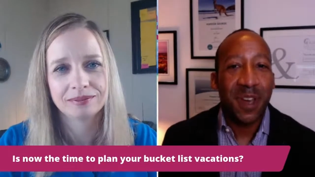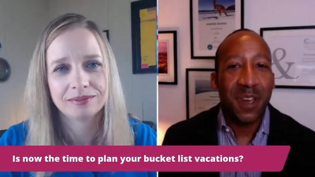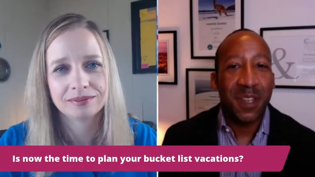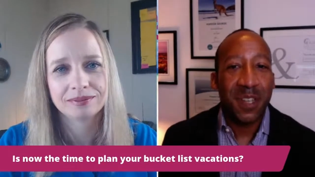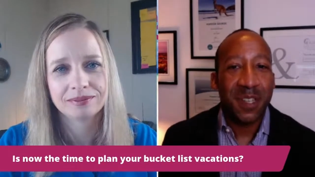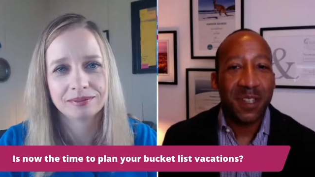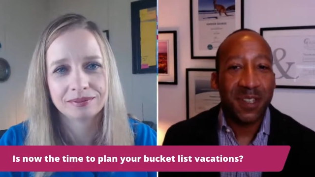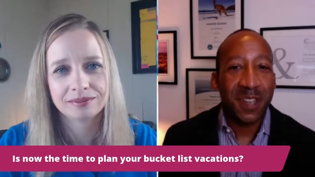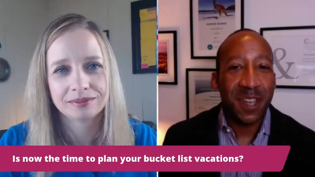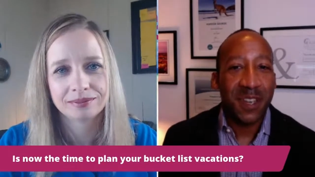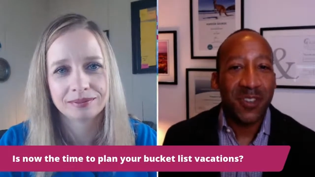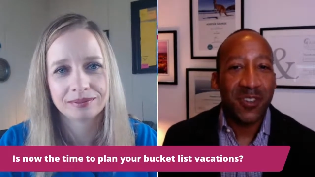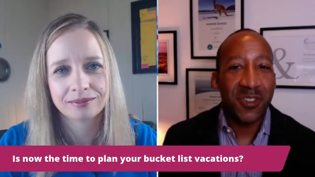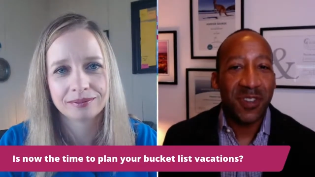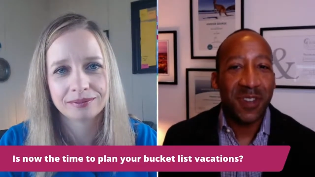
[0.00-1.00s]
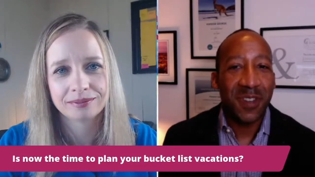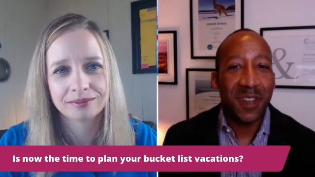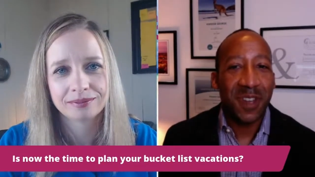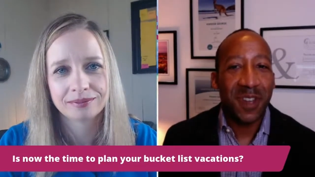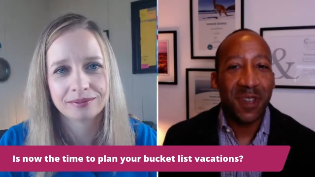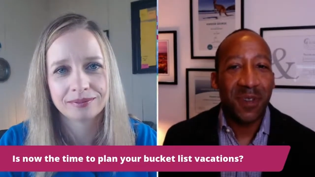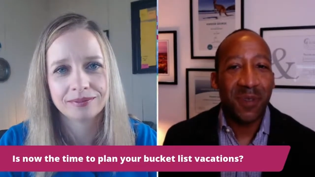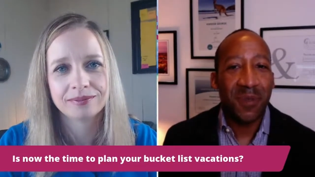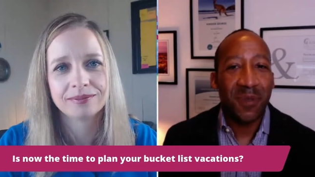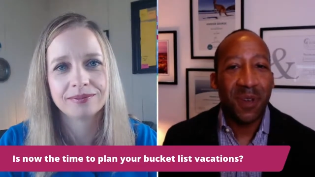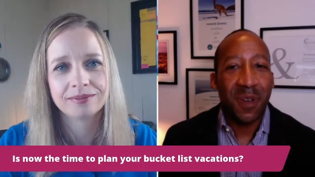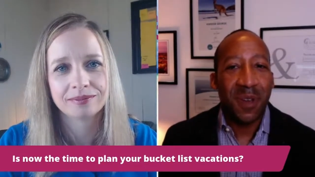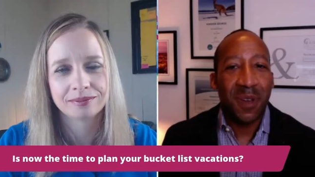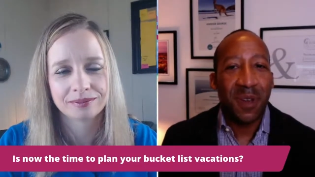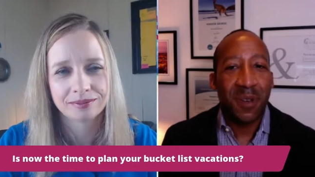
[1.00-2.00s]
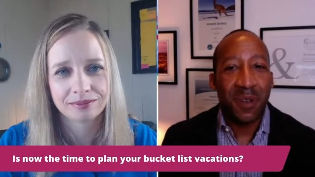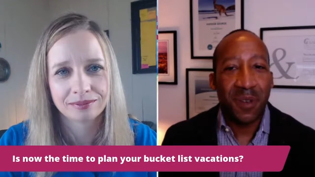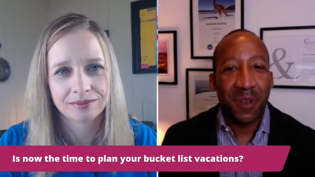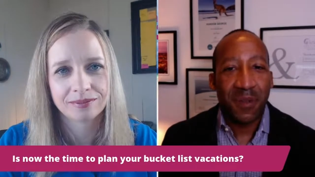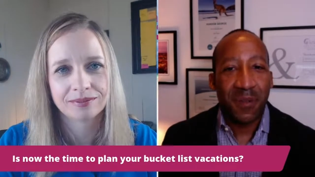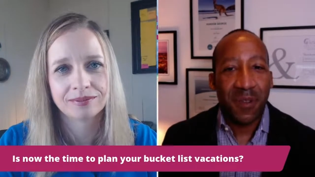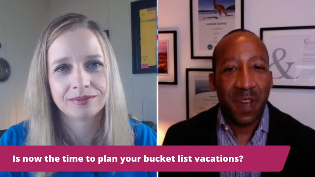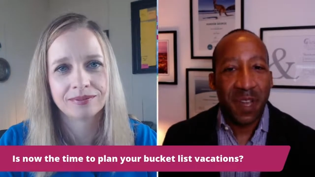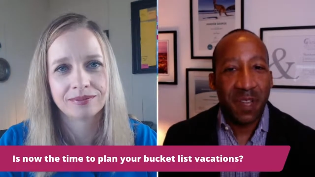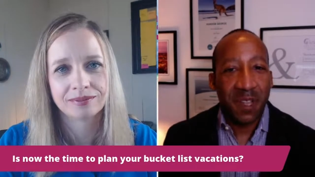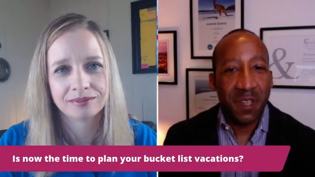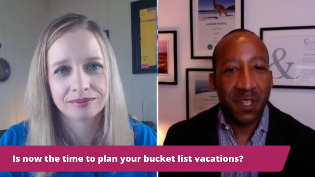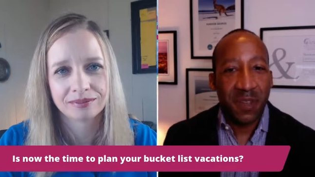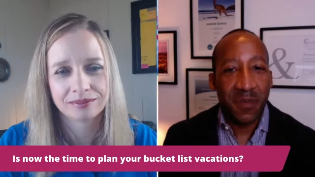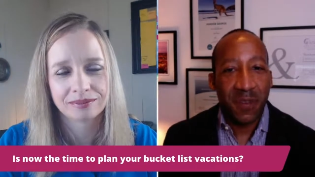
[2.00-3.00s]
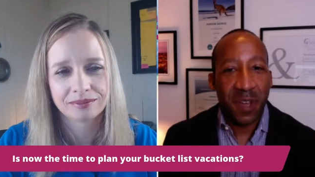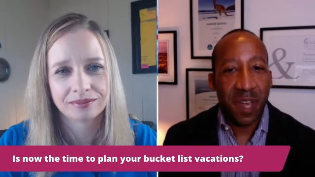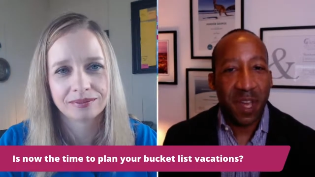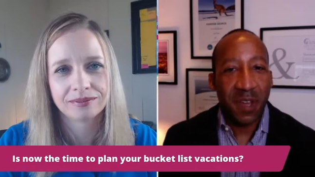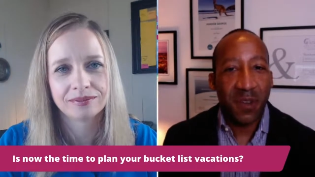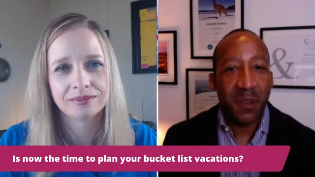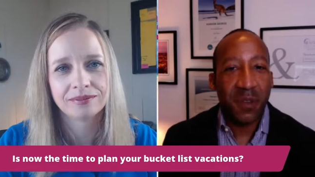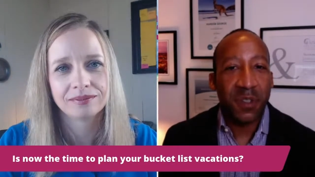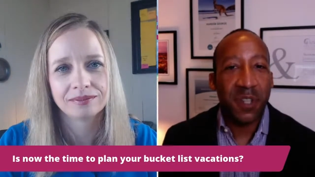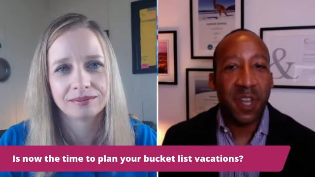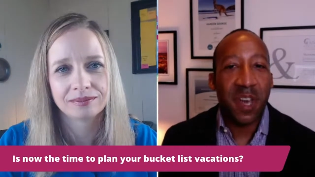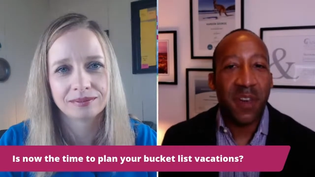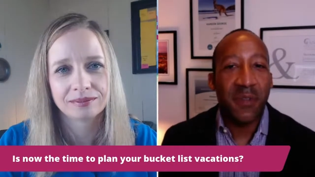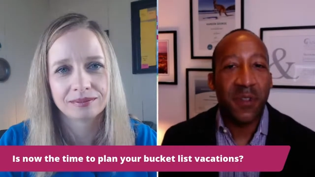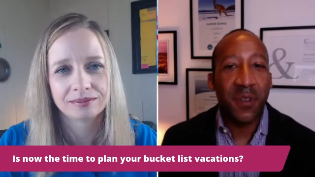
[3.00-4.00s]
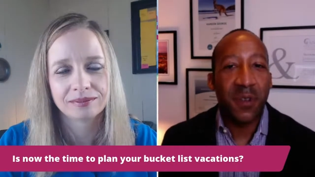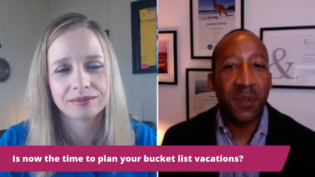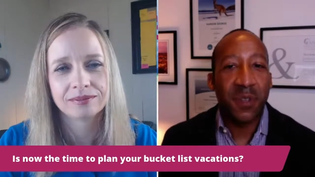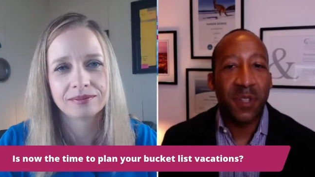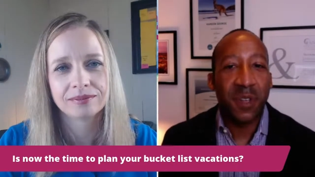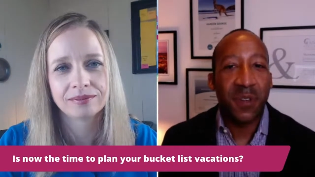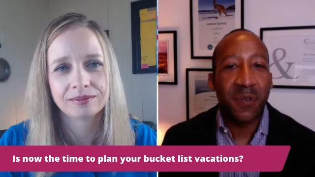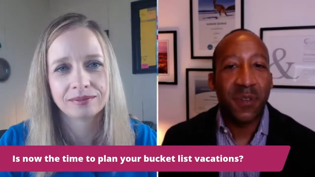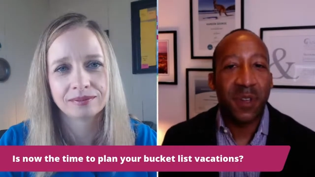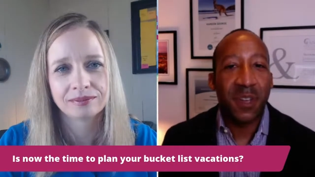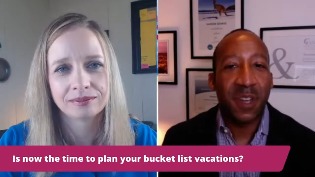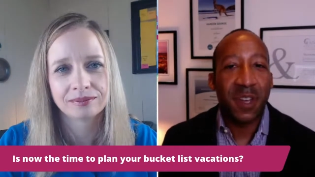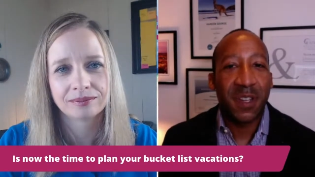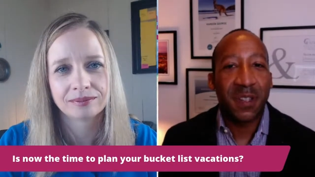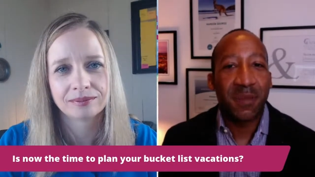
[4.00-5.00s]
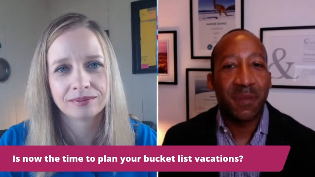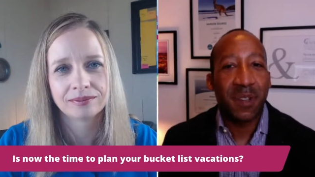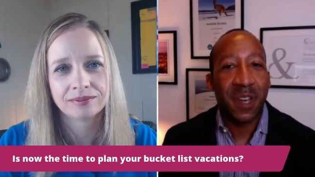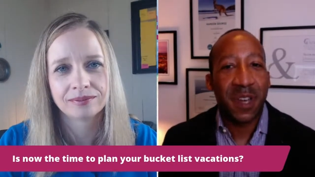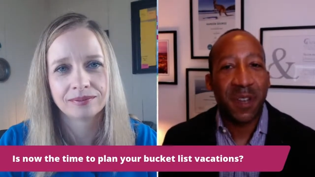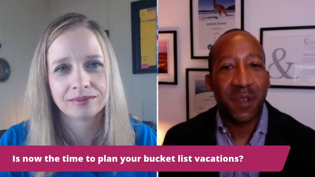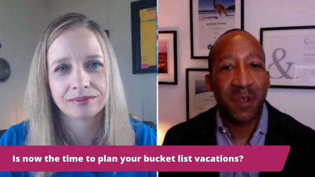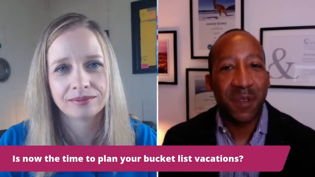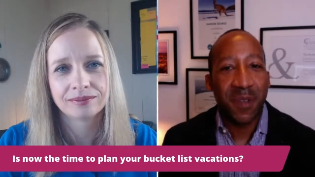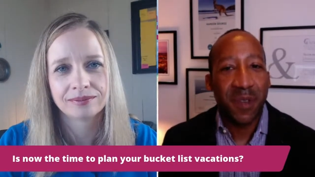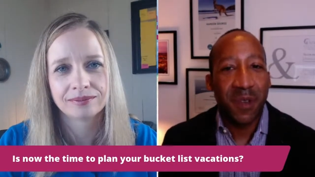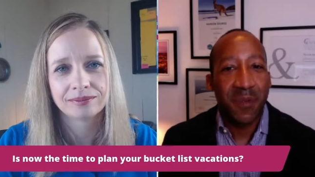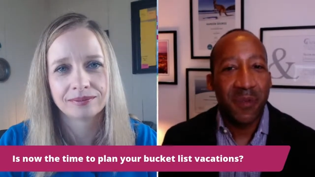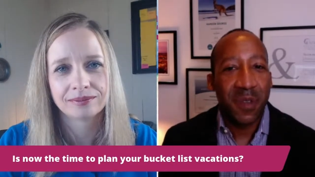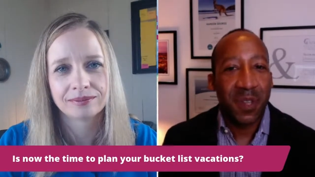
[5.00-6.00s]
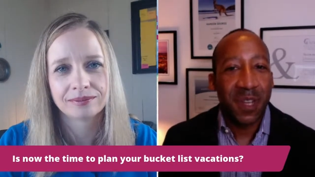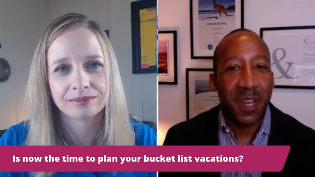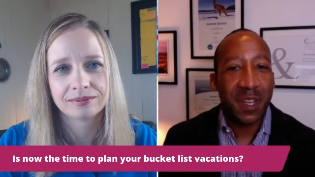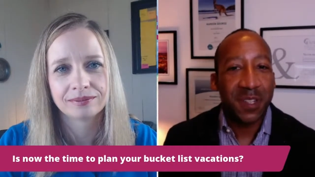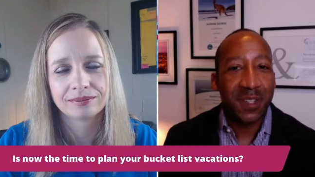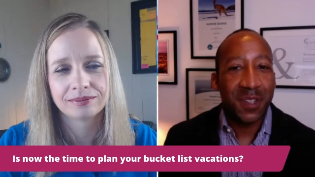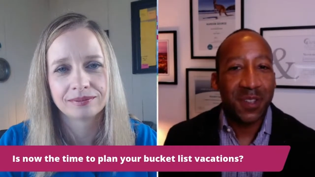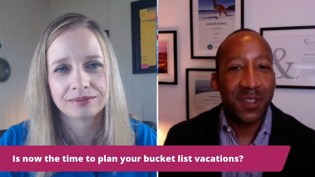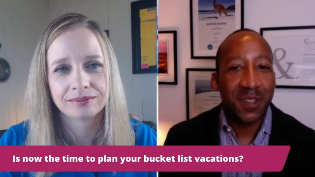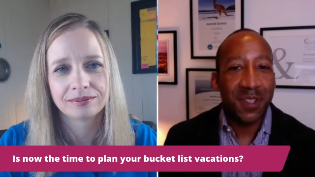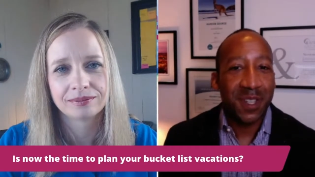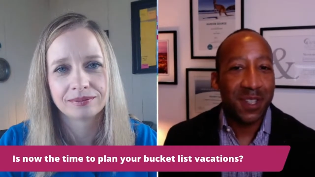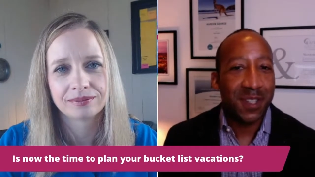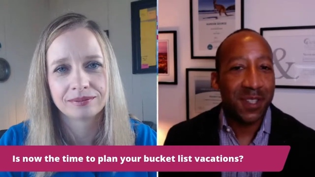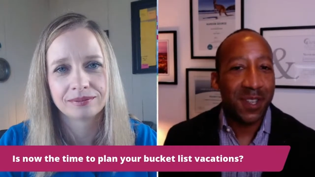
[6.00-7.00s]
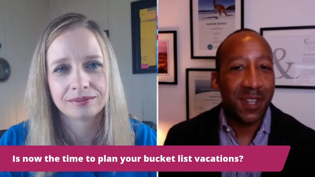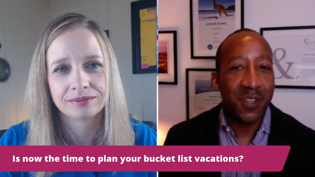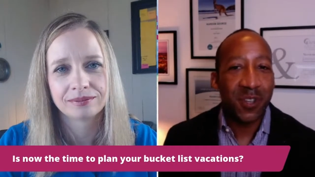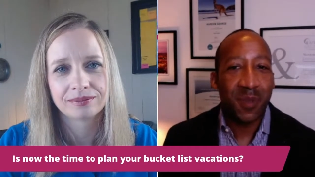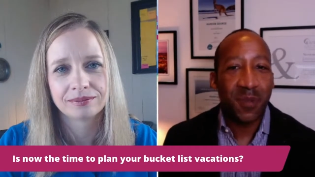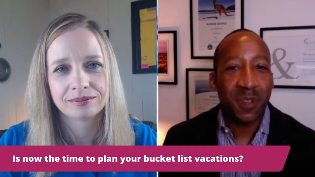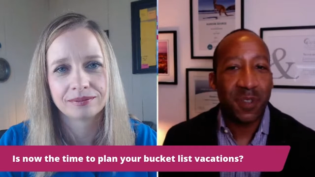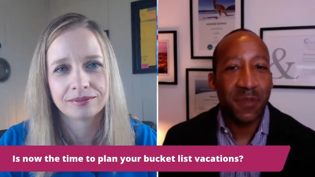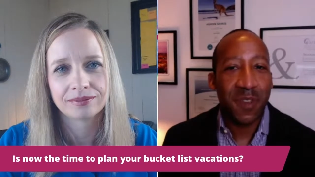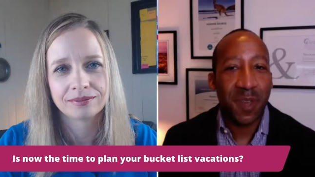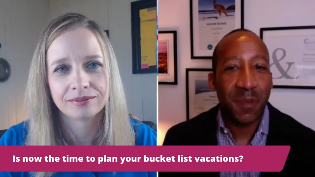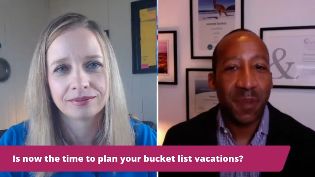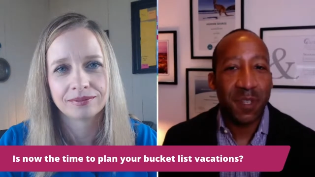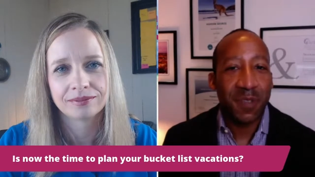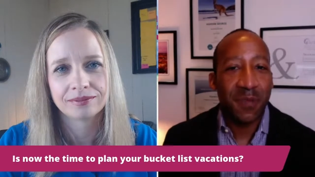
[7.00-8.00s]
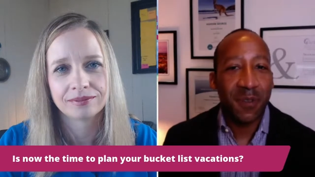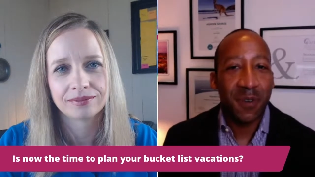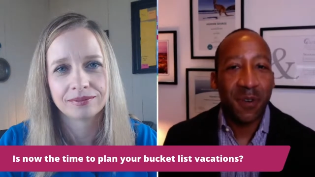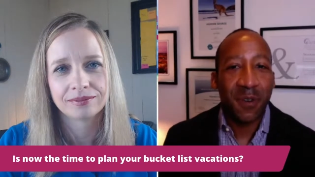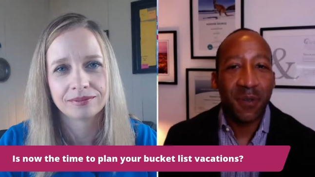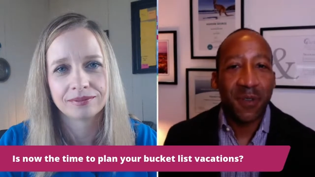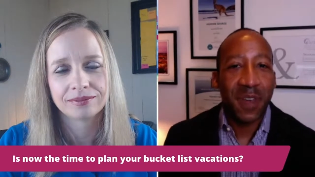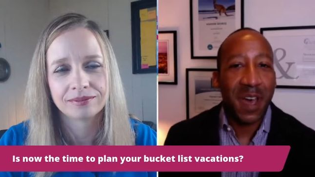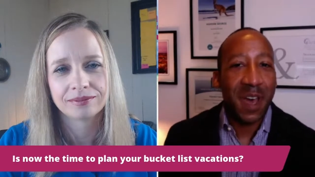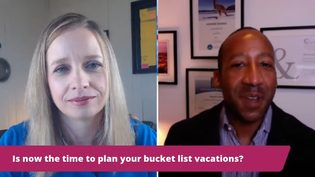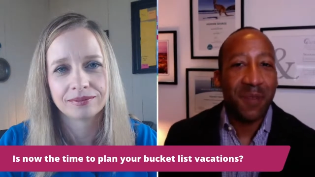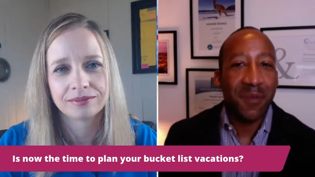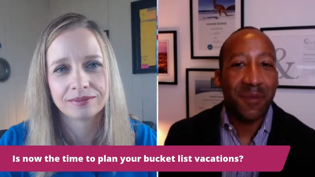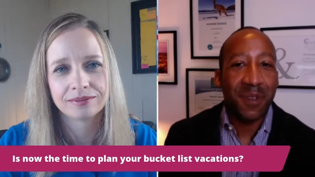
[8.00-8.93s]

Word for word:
Speaker 1: a destination and you find these different angles and avenues and you realize well i didn't Realize that this destination was famous for that,